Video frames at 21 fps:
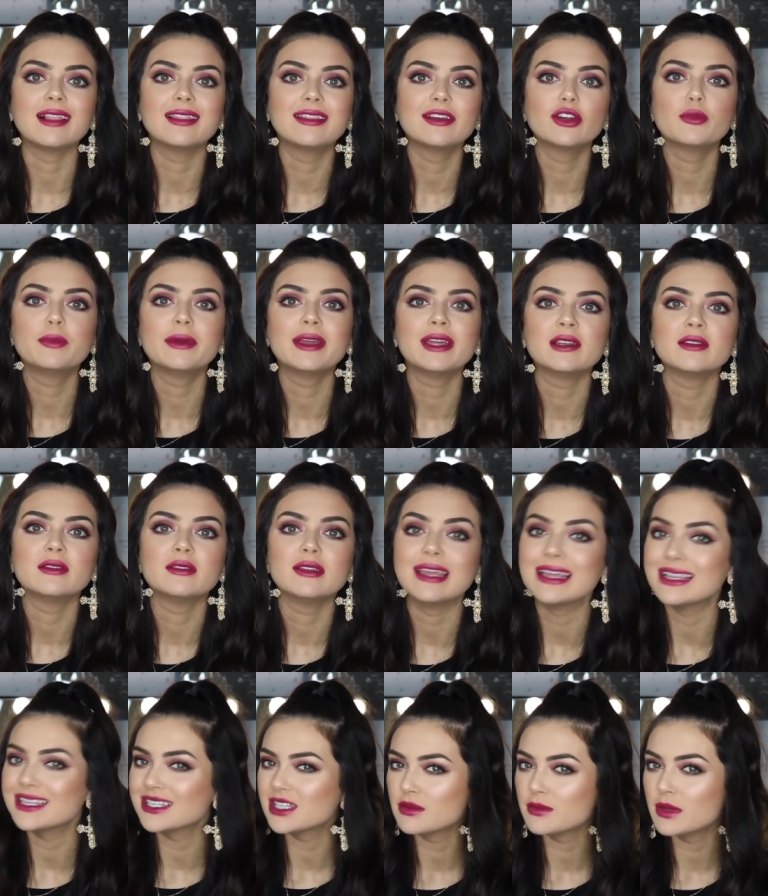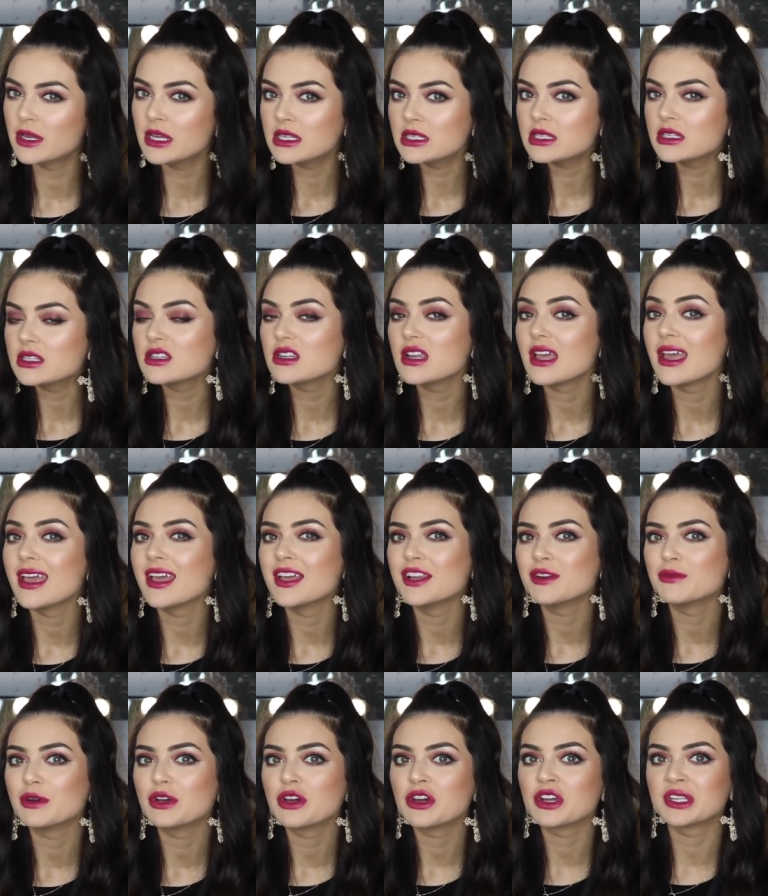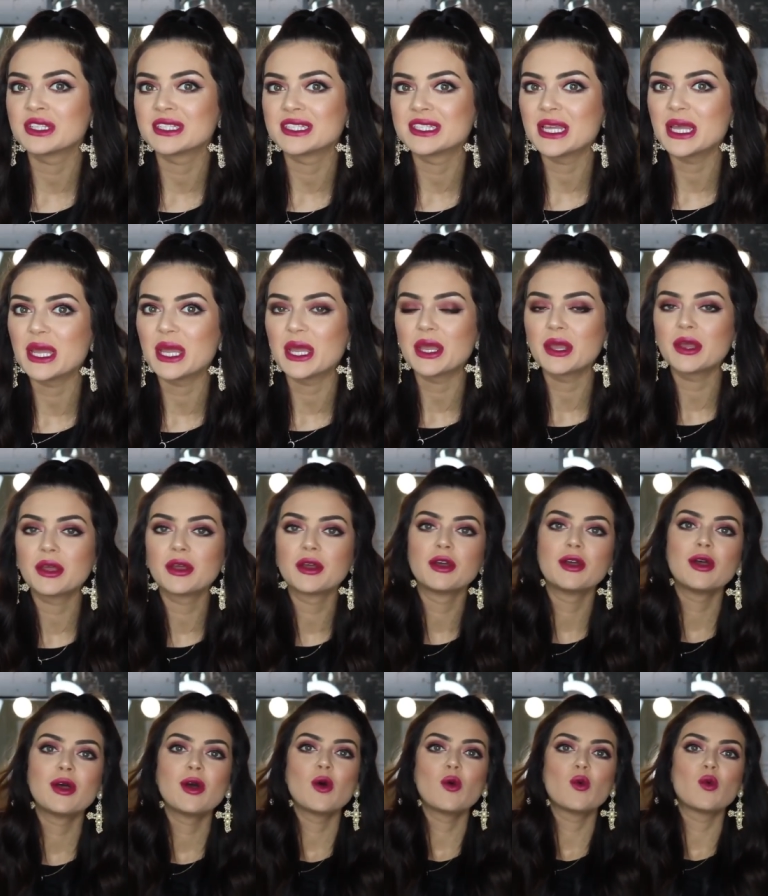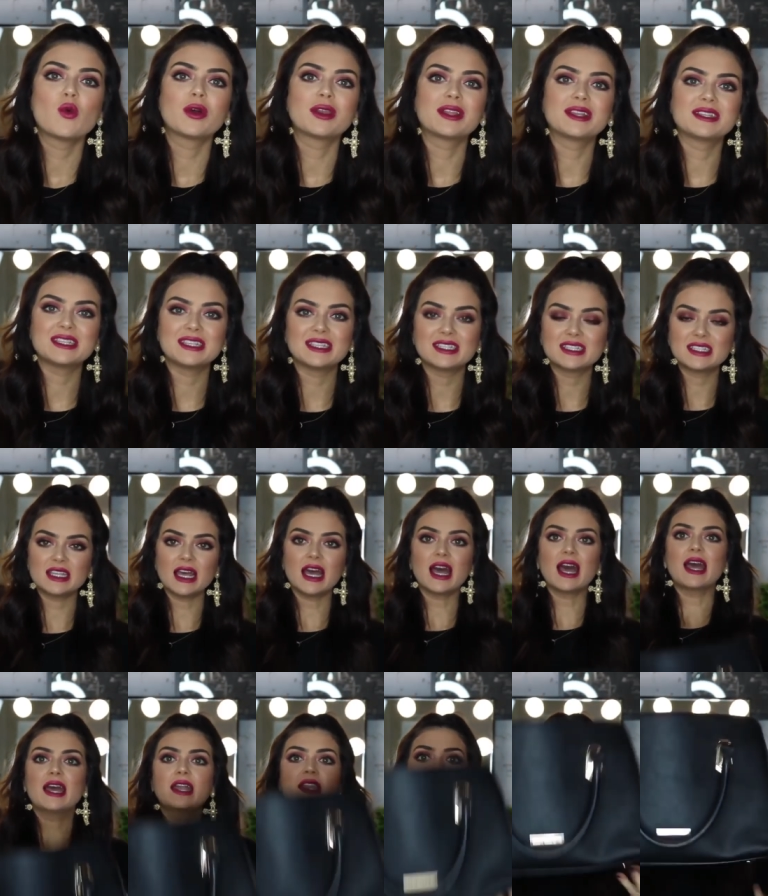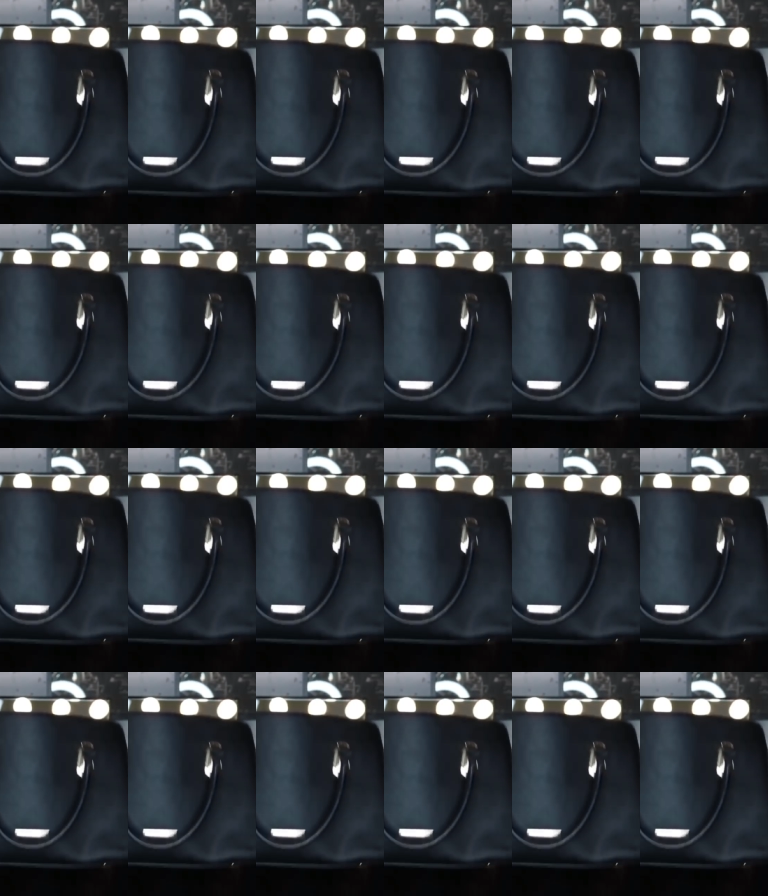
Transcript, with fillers: a little bit intimate and we're going to see what is inside